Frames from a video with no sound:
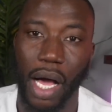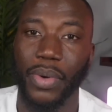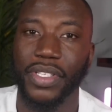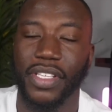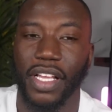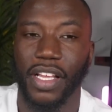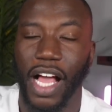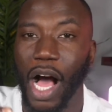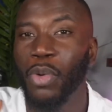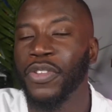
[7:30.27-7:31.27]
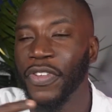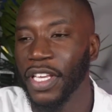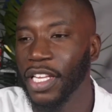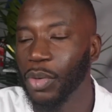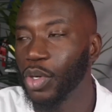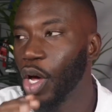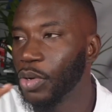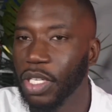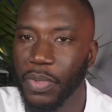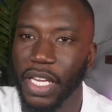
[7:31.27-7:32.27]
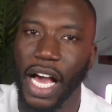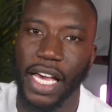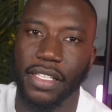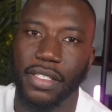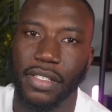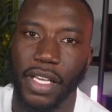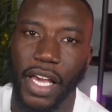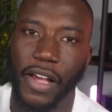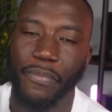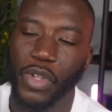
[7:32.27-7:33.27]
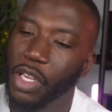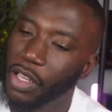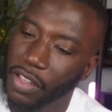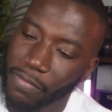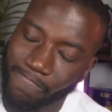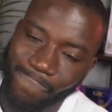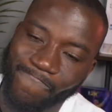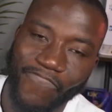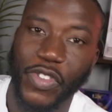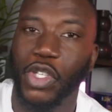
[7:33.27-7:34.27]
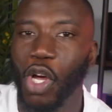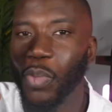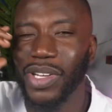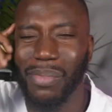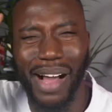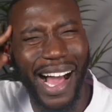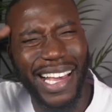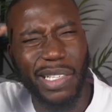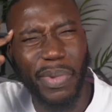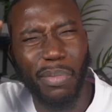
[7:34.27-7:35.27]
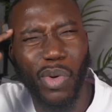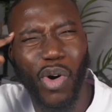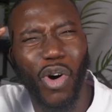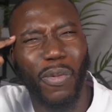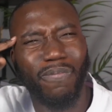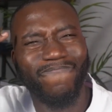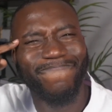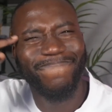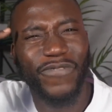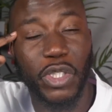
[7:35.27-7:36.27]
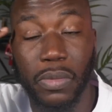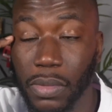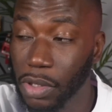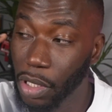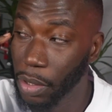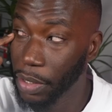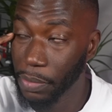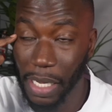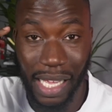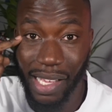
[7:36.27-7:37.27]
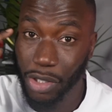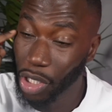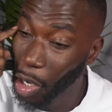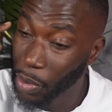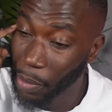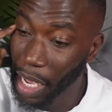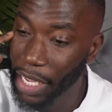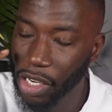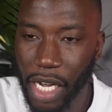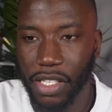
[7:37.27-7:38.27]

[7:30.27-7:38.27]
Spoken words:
I was thinking it would only be guys, yeah? Should open up my eyes a bit more. Sorry, I'm going to my... Should open up my eyes. All right,